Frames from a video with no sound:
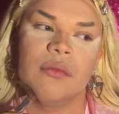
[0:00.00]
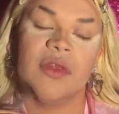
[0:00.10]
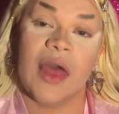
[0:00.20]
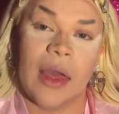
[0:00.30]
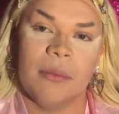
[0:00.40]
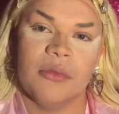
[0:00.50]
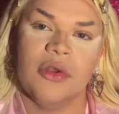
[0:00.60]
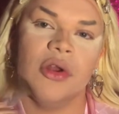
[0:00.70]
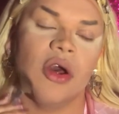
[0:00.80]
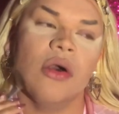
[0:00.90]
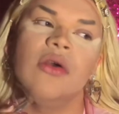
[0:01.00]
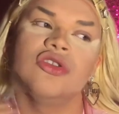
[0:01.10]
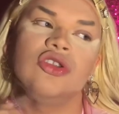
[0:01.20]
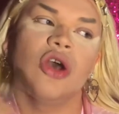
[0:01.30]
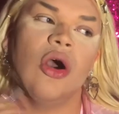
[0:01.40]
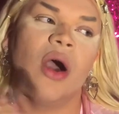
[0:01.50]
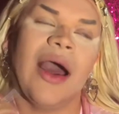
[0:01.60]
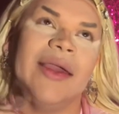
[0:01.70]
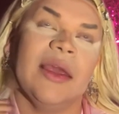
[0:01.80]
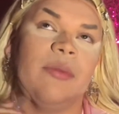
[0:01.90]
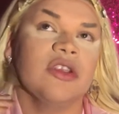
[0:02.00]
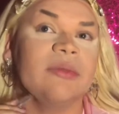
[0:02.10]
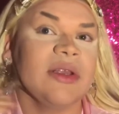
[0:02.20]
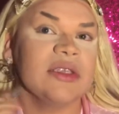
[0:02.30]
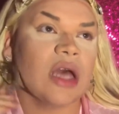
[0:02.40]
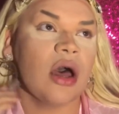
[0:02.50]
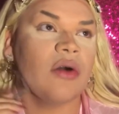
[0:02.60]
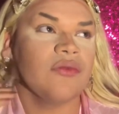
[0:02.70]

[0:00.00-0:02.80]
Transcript: them, you know? So I keep it to myself.